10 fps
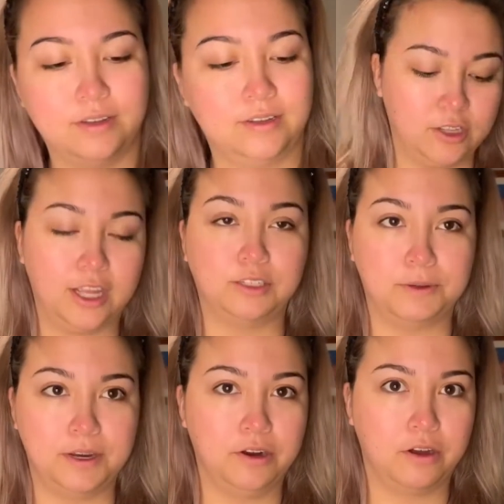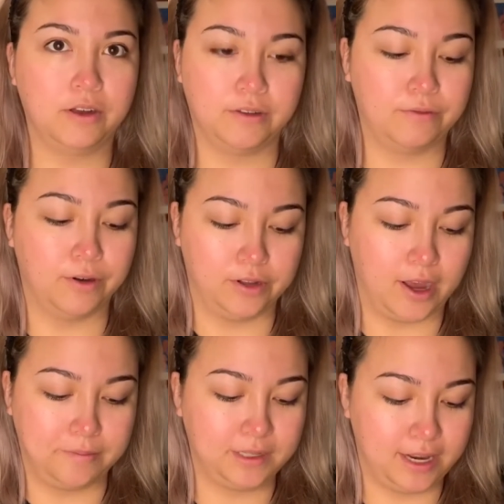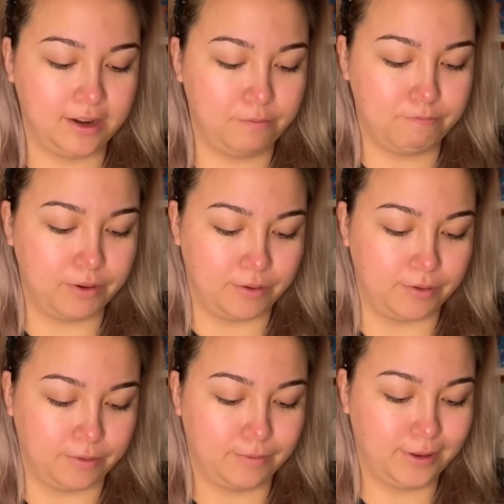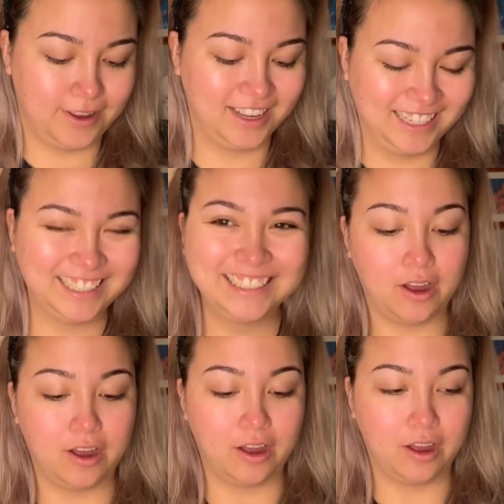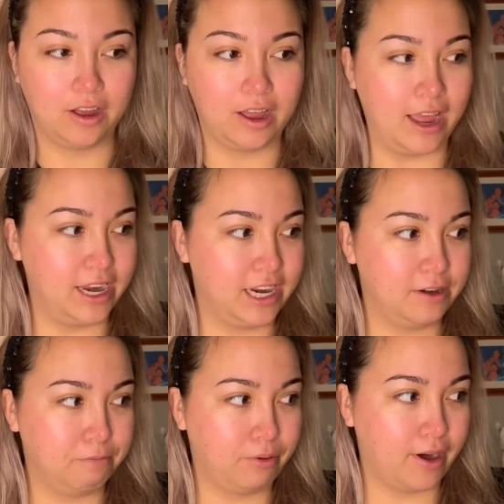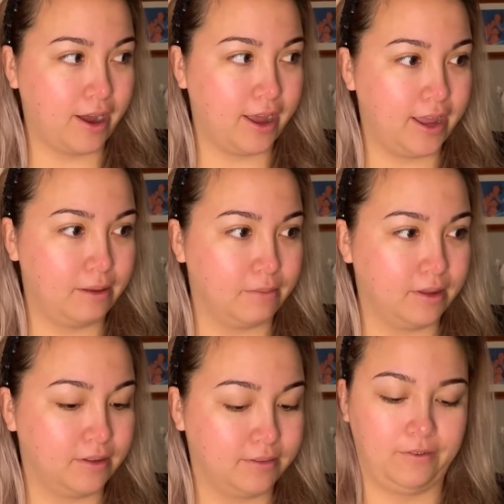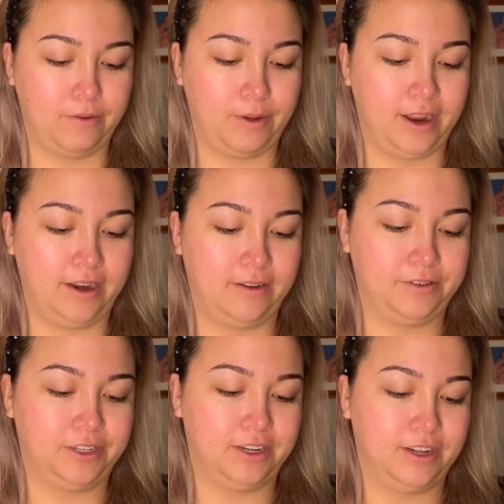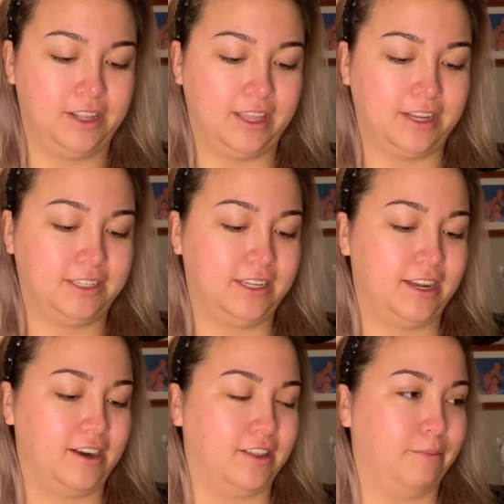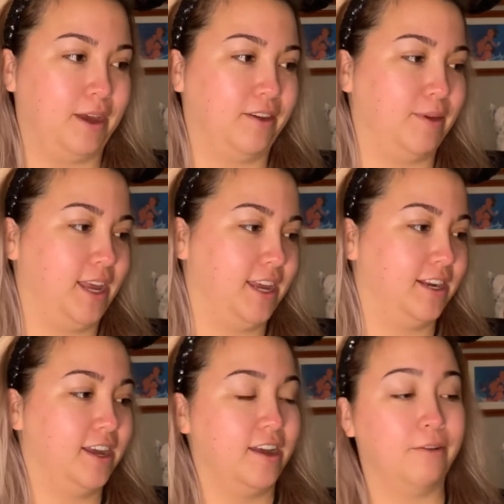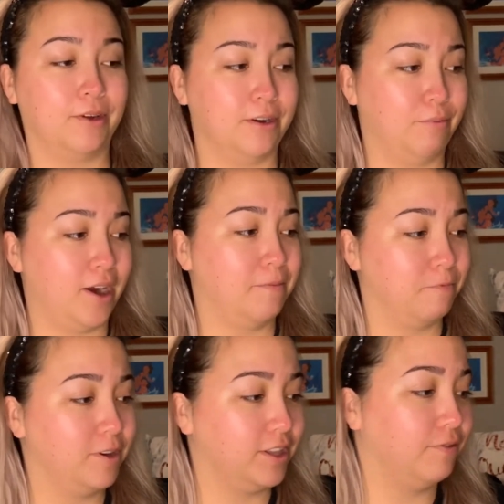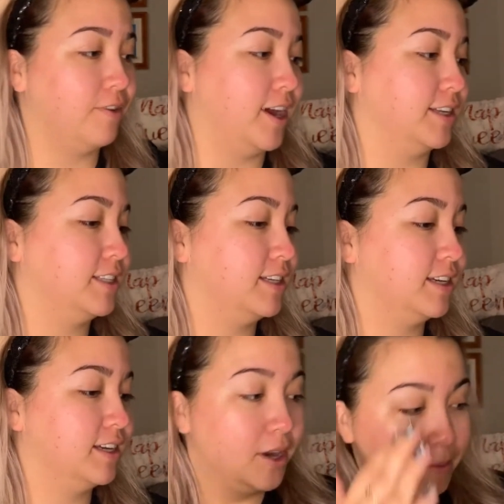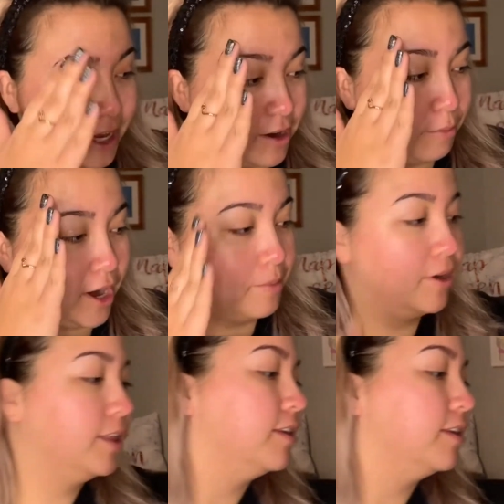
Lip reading: So that's what you're going for, lopsided boob. I didn't prime. Never mind, I'm just gonna let that sit on the back of my hand. We're gonna prime really fast. What am I gonna prime with?